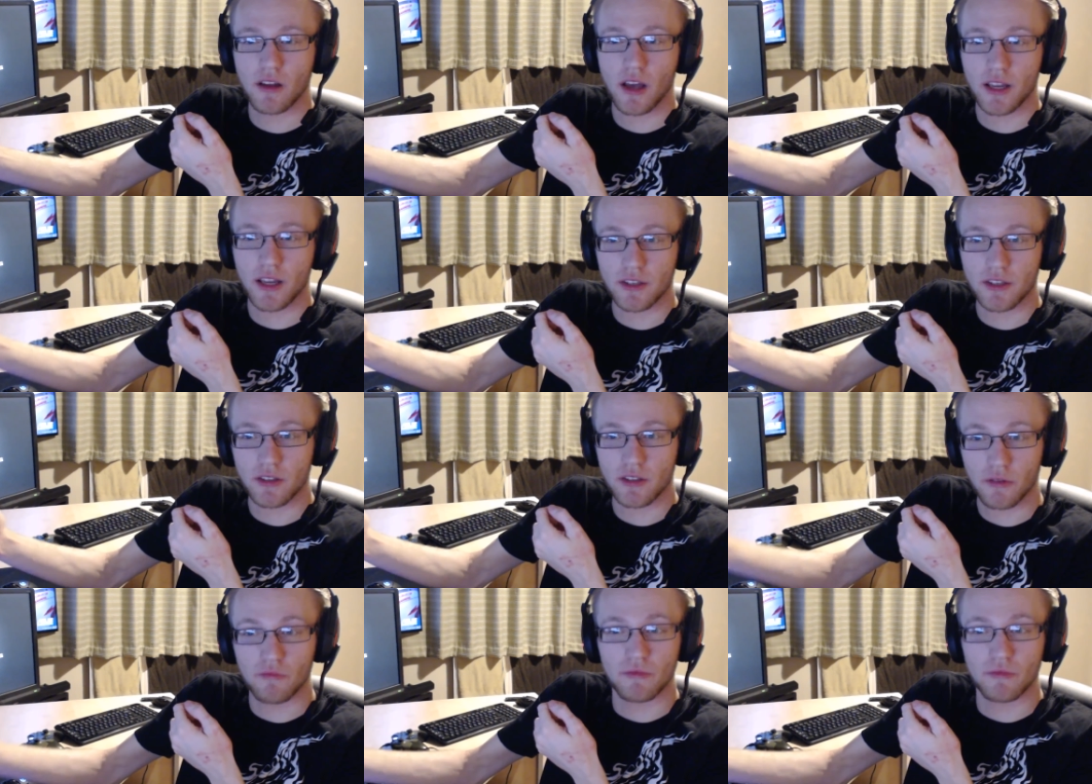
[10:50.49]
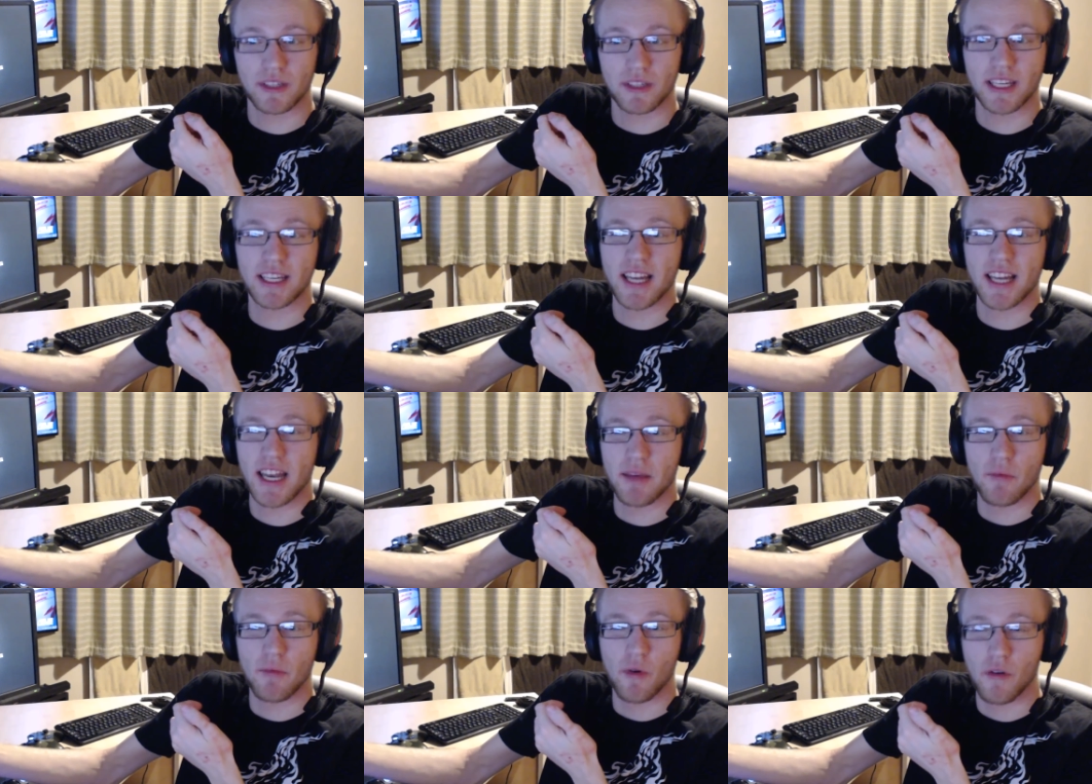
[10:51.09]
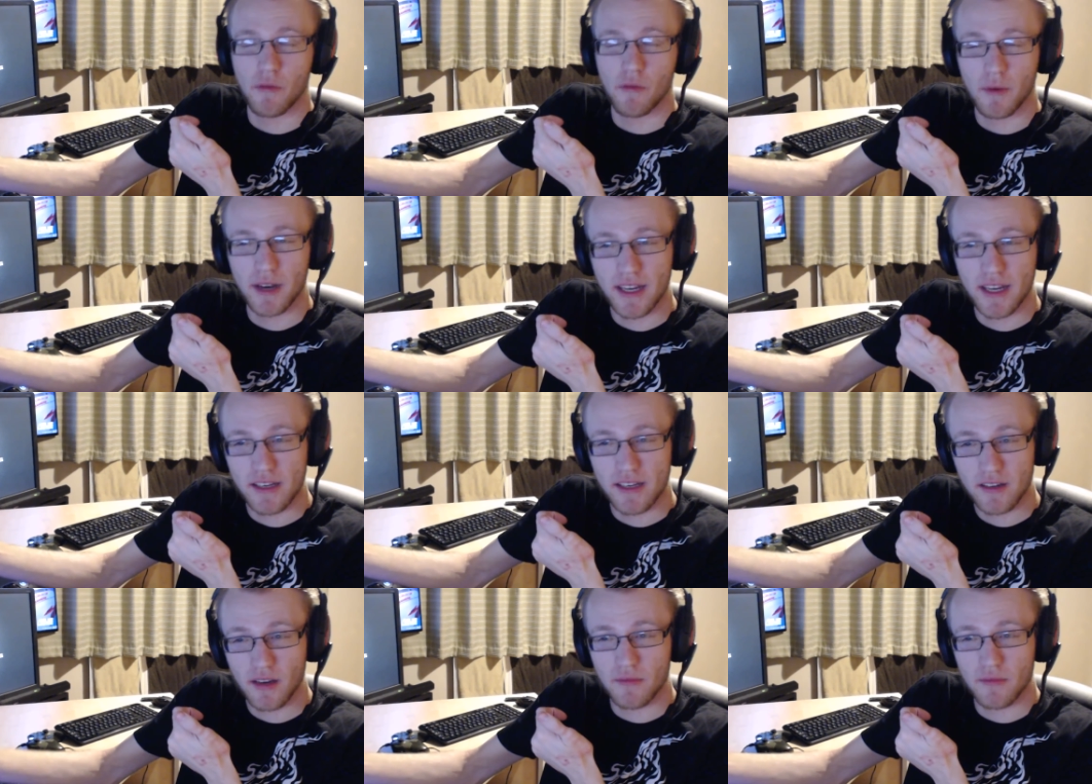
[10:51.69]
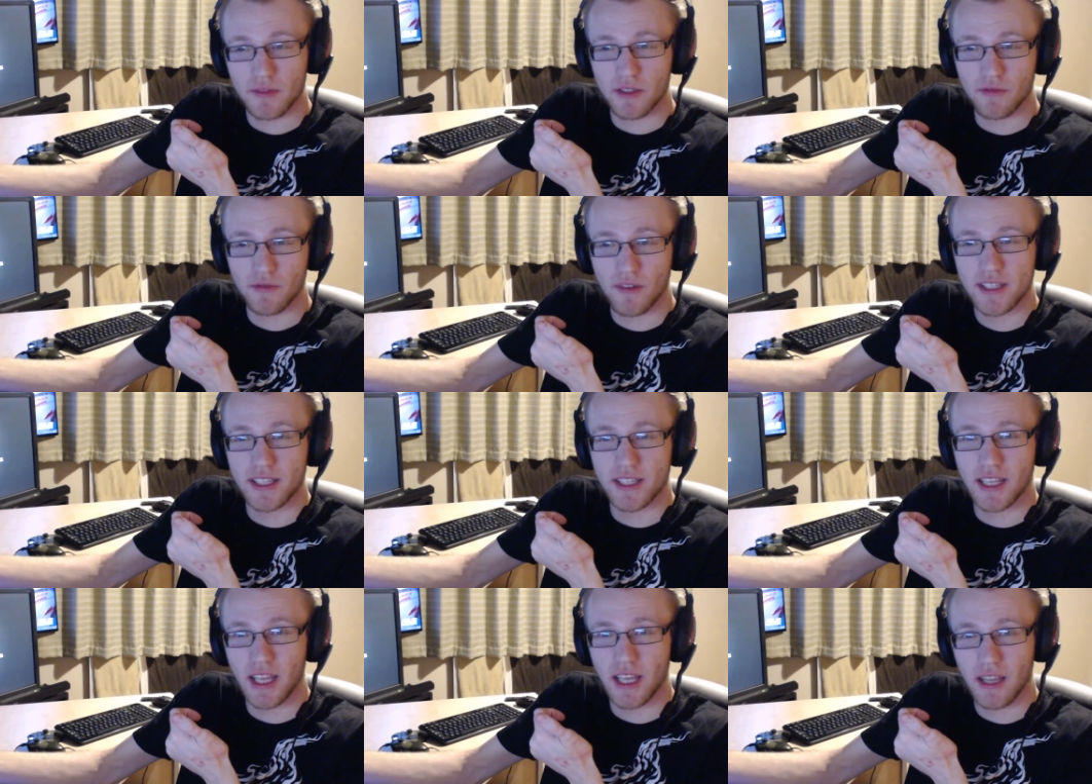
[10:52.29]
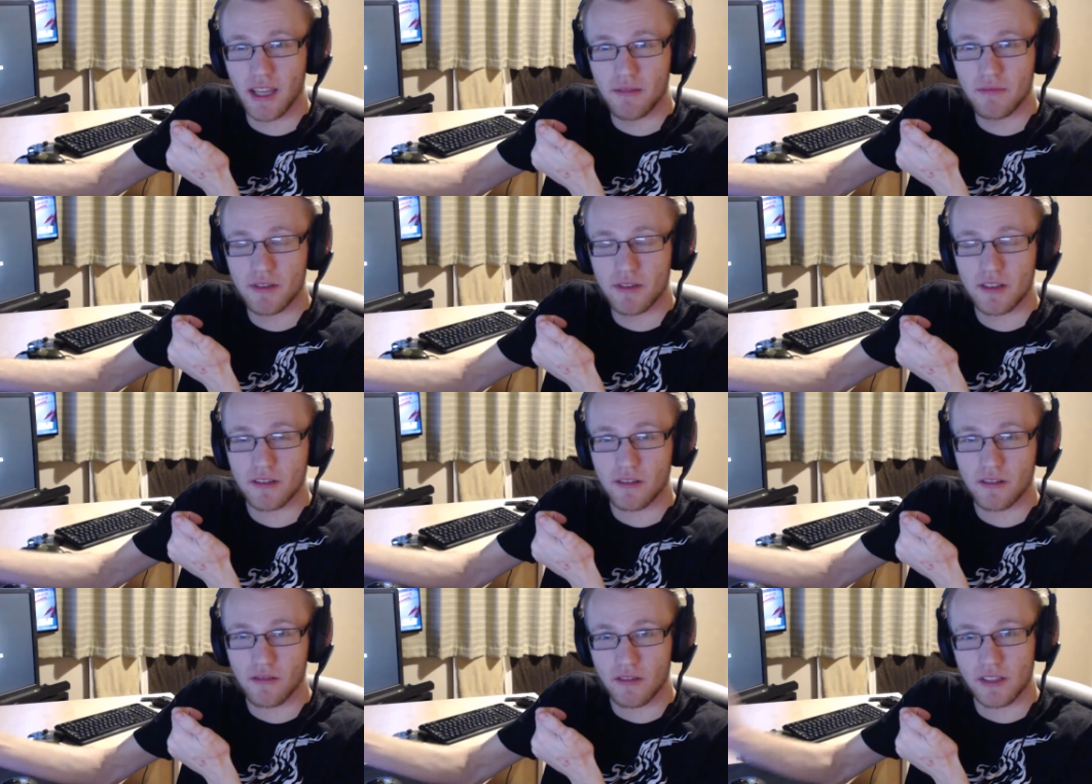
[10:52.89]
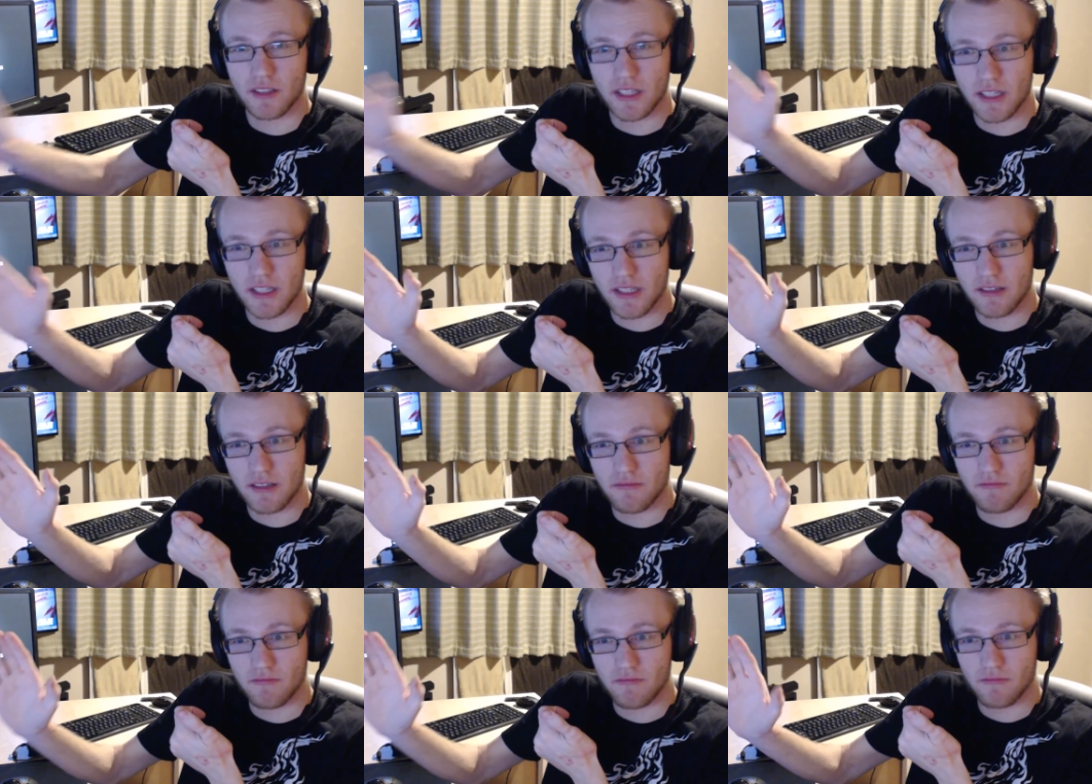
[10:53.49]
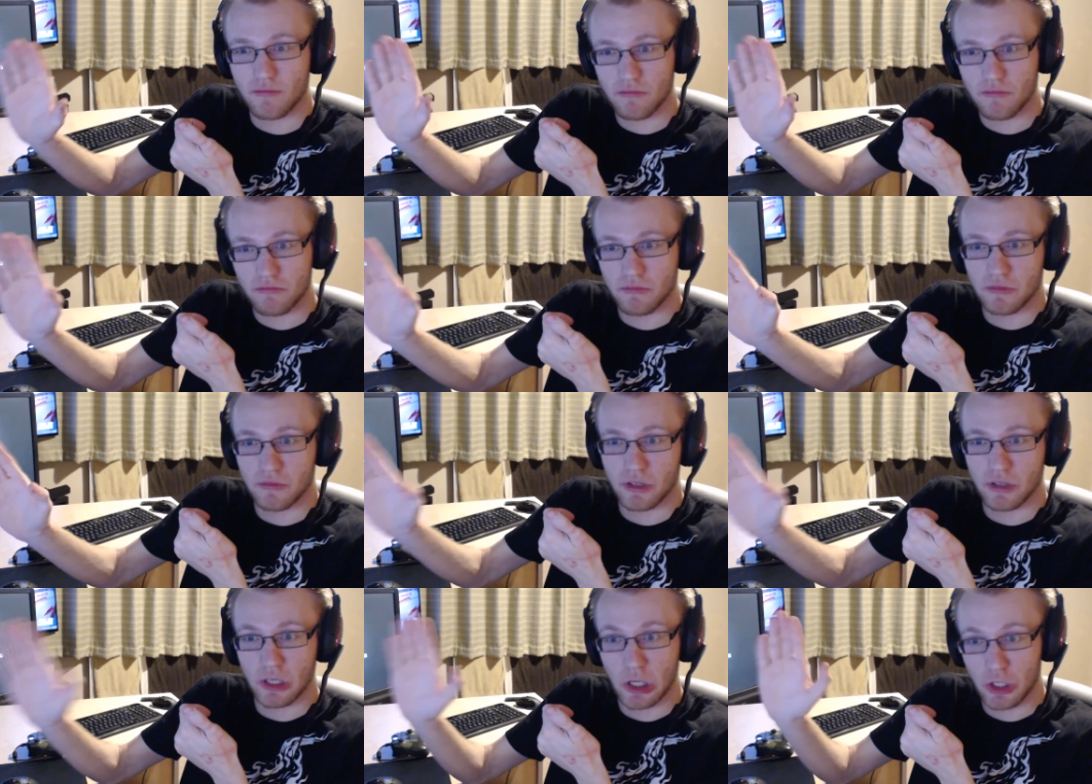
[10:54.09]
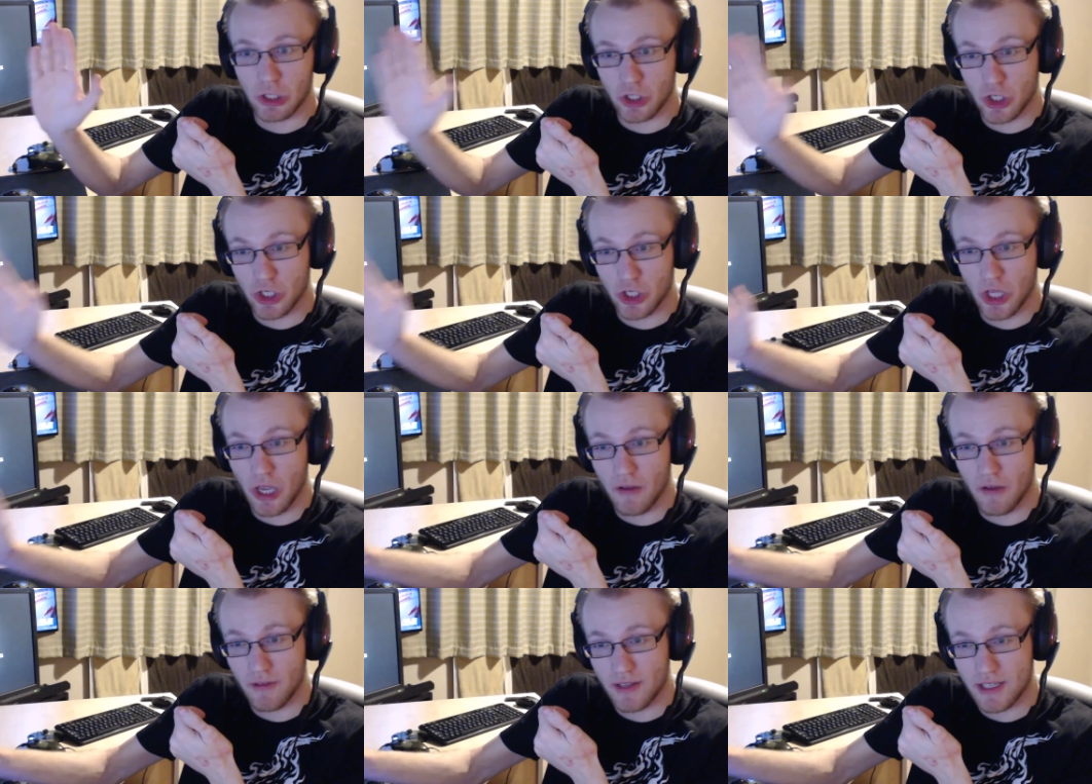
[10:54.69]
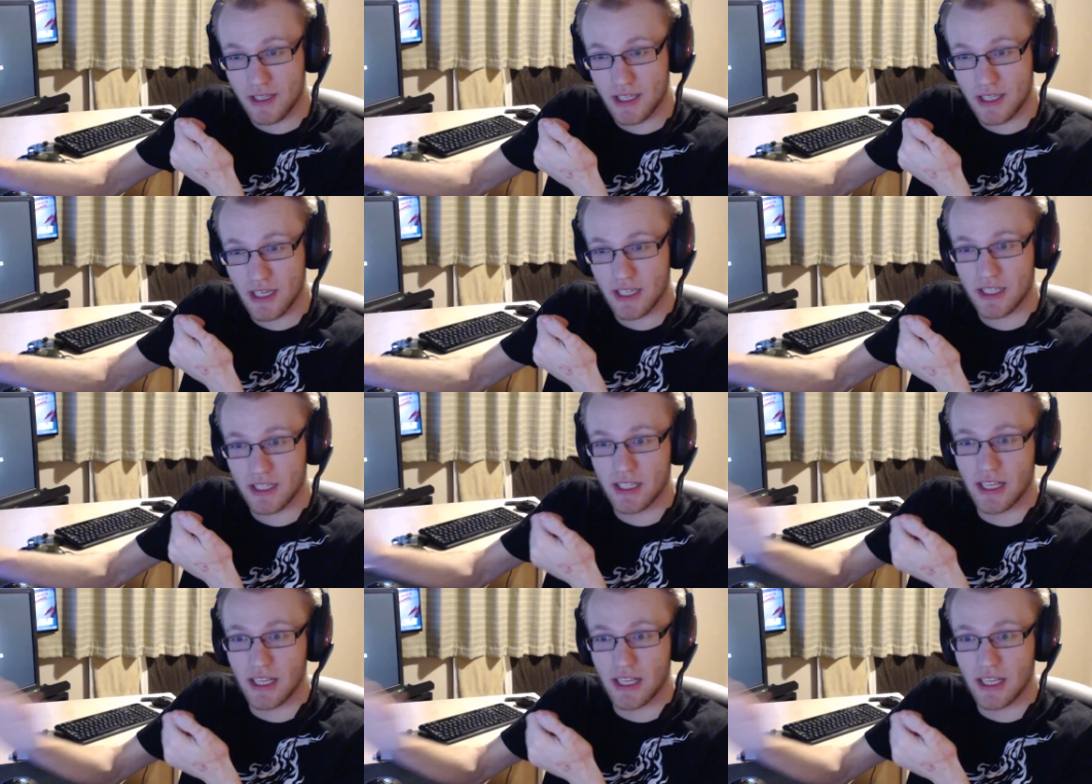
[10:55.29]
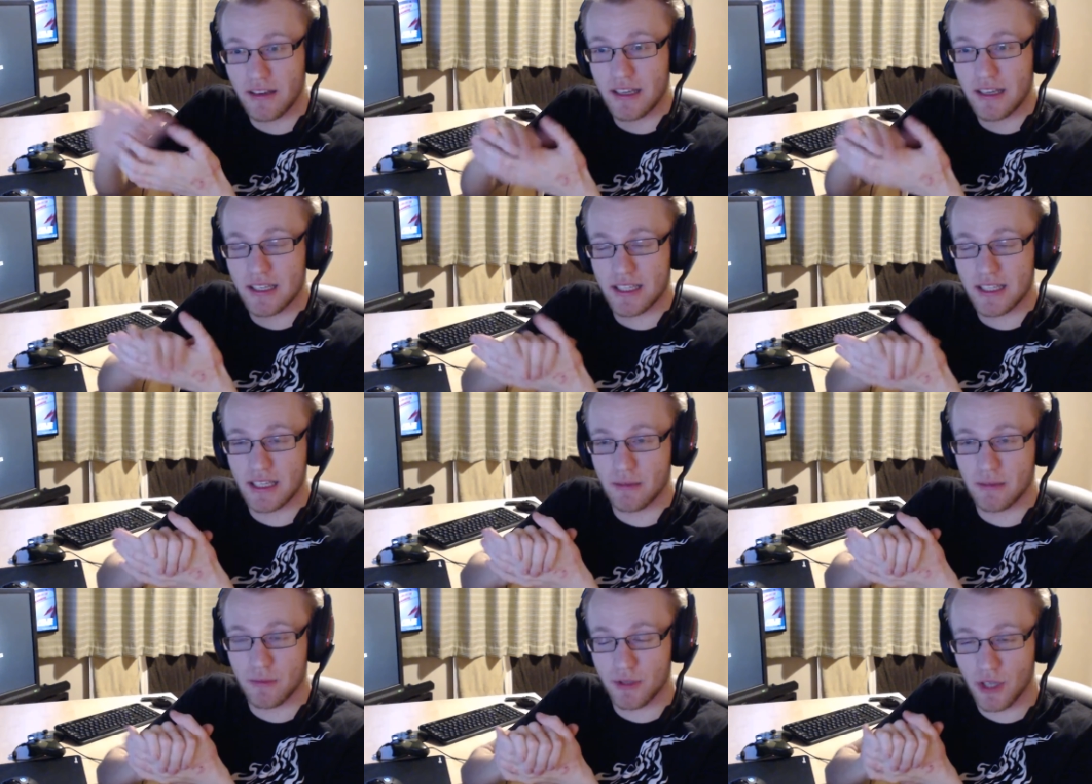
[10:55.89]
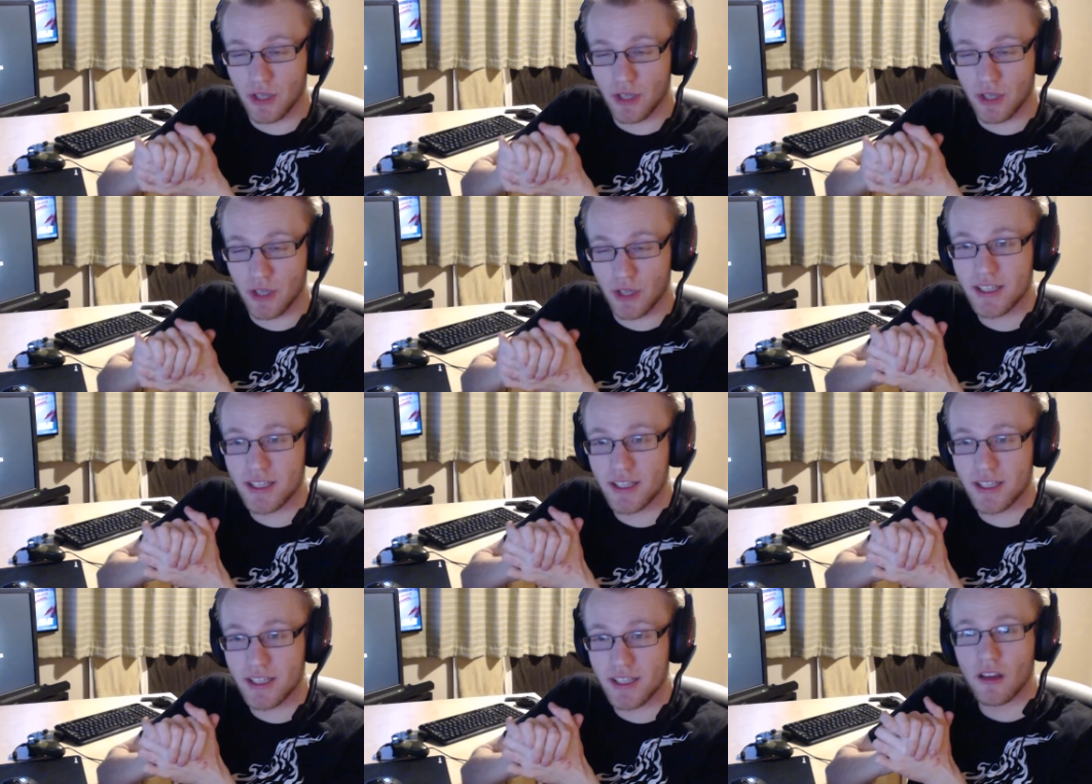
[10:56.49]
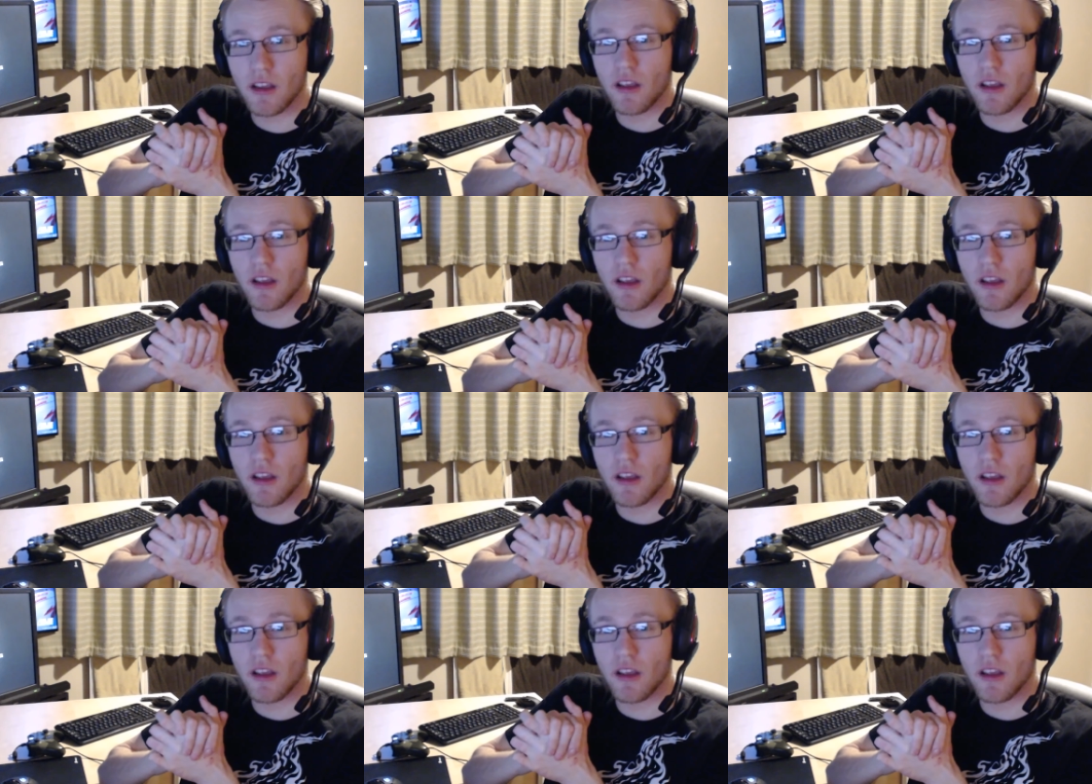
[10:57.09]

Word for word: I don't need any more when it comes to racing games. As long as it's just over the 60, it, it seems nice.